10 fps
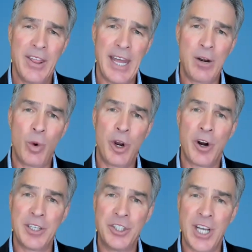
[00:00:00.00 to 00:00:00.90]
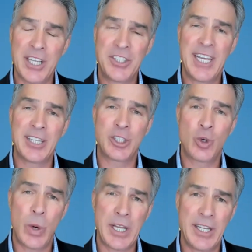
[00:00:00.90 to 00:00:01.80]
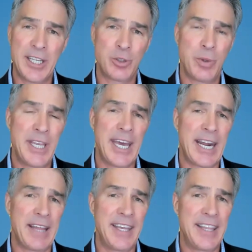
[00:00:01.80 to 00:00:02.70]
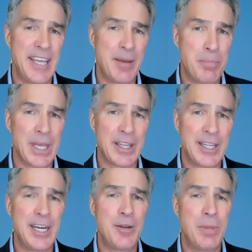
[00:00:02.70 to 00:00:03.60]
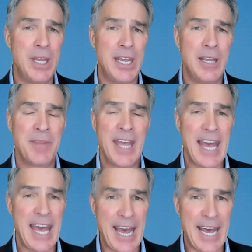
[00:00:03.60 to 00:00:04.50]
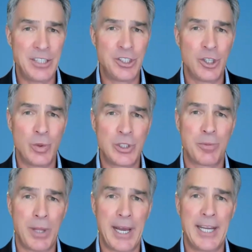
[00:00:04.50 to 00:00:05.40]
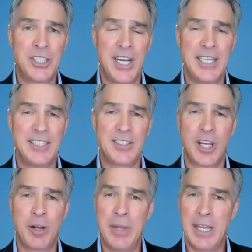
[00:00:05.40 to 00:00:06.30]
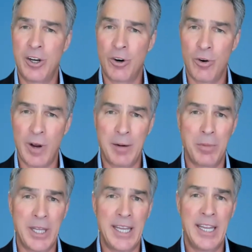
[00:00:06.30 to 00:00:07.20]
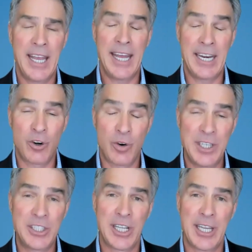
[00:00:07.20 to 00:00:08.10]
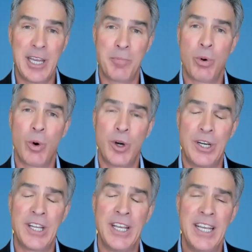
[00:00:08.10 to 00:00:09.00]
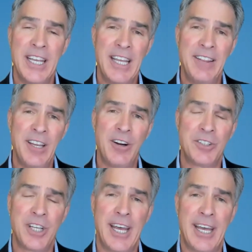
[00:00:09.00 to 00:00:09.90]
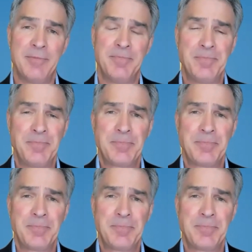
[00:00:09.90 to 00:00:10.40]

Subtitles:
that we are adjusting as quickly as we can. I think the ability to be agile with supply chains is going to be incredibly and increasingly important in the years ahead.